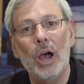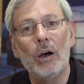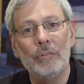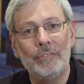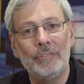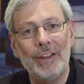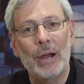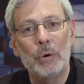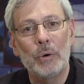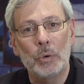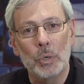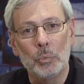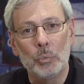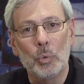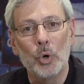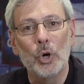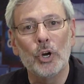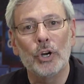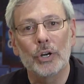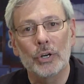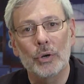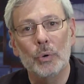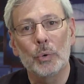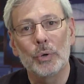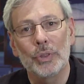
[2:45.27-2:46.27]
of our
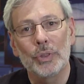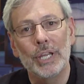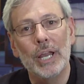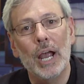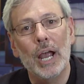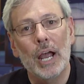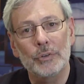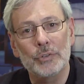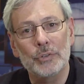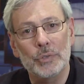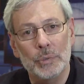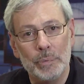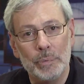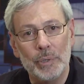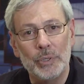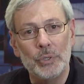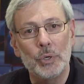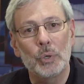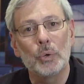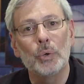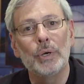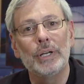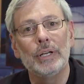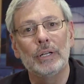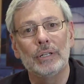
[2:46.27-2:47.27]
work or the
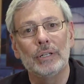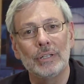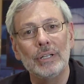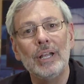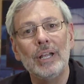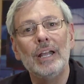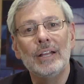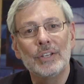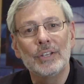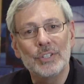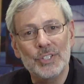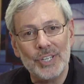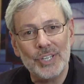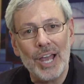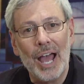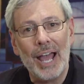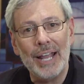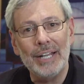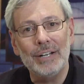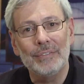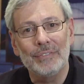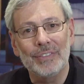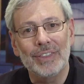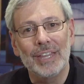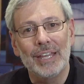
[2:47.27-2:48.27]
entrepreneurial
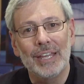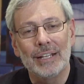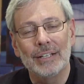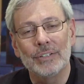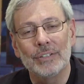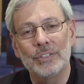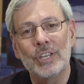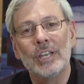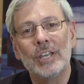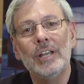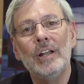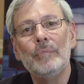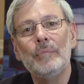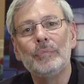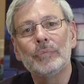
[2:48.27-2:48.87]
side of things,